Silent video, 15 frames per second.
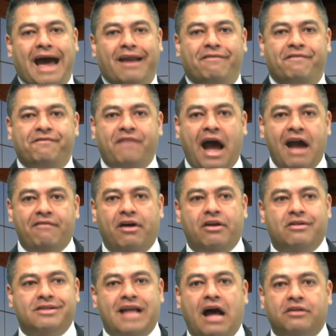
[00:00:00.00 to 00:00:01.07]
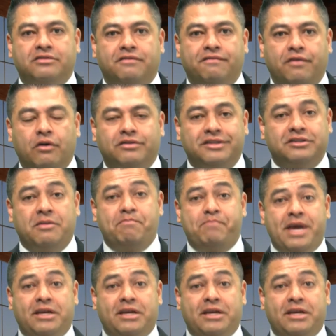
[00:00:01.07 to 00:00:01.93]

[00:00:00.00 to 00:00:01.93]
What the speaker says: out of 500,000 votes.